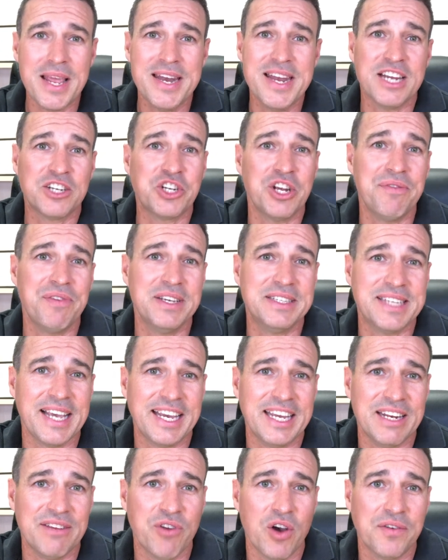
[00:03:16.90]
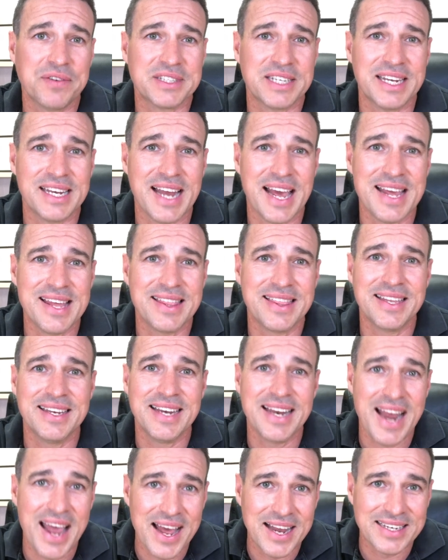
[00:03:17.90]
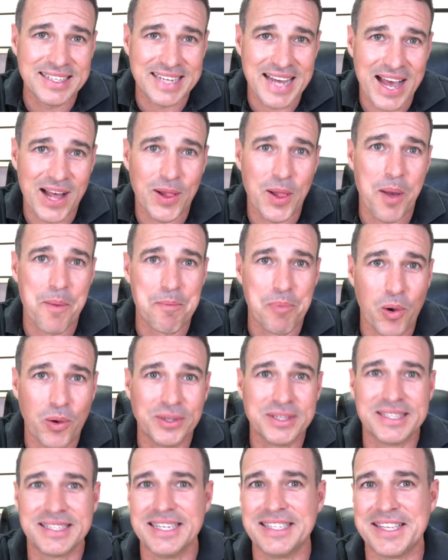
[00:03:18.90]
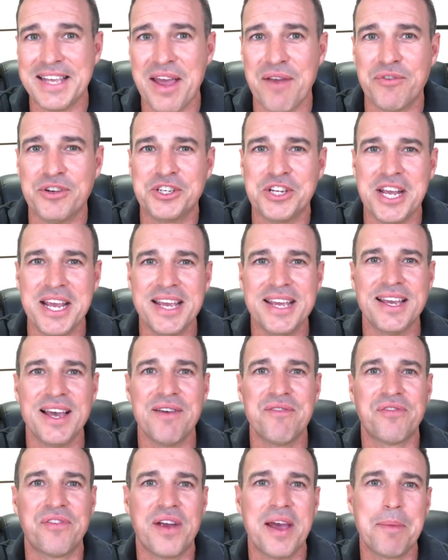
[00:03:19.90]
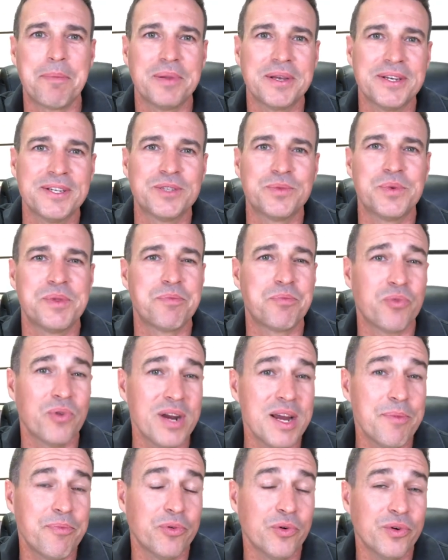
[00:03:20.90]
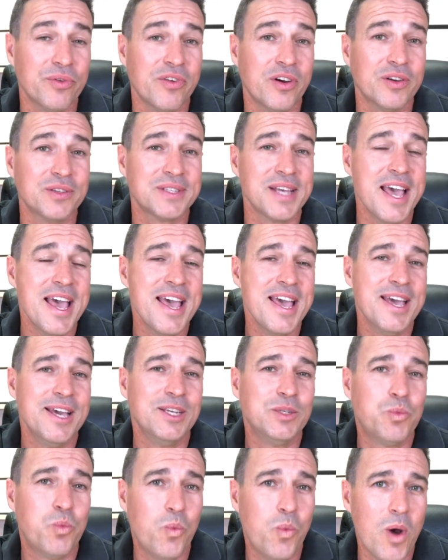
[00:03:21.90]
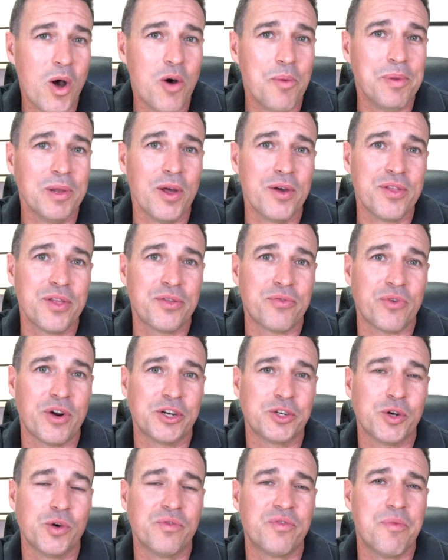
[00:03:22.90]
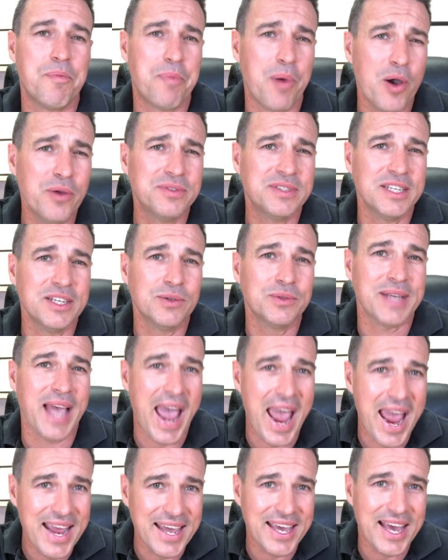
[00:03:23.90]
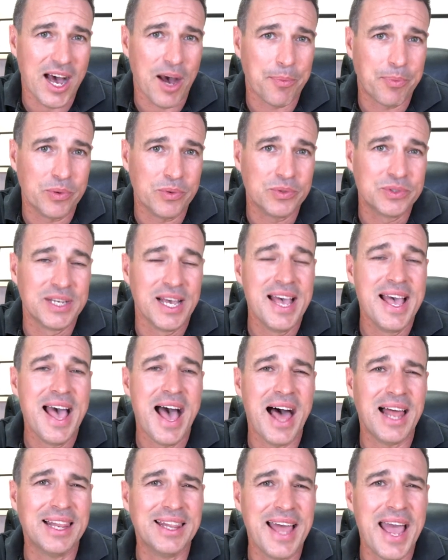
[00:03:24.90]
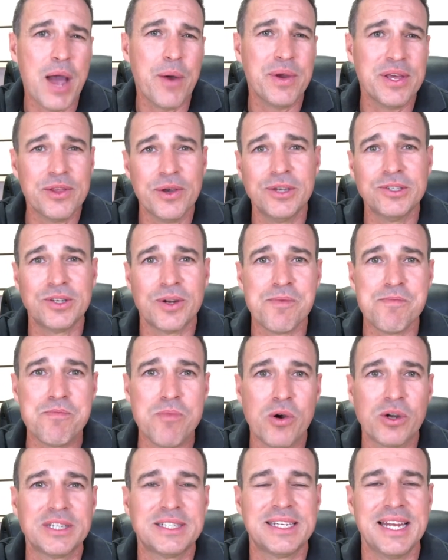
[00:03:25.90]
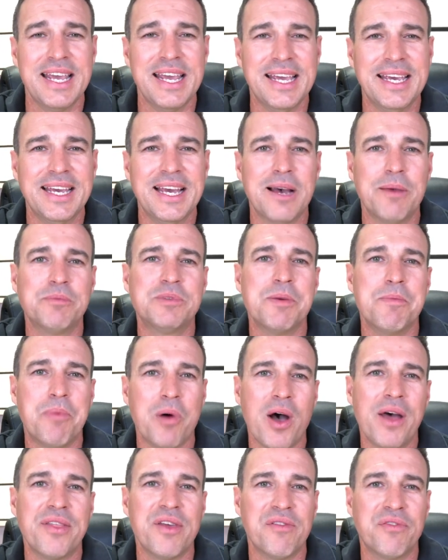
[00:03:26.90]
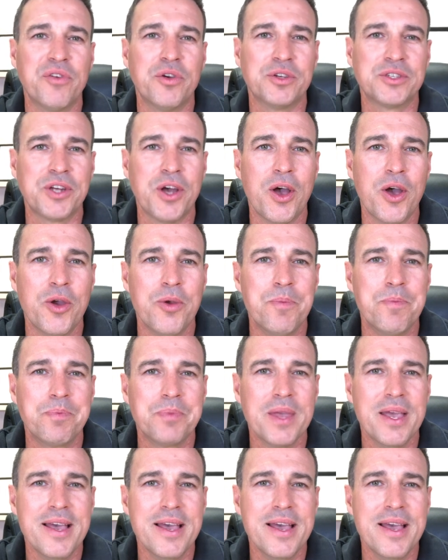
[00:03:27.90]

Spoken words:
Now, Chief Executive Officer Nathan Dalbon says the average income for applicants with pre-approvals is well below the threshold for both singles and couples, allowing those on a modest income to buy their first home.